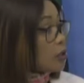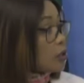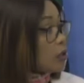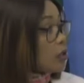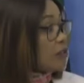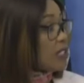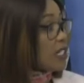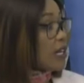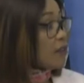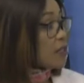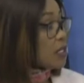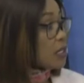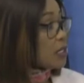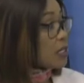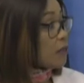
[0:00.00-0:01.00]
of the
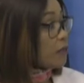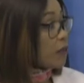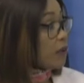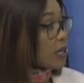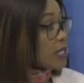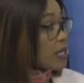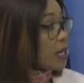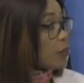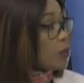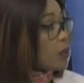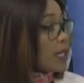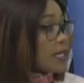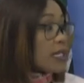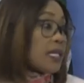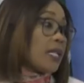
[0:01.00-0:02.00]
FCT, for
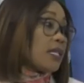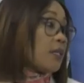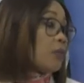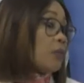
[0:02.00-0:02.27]
example, and tell him,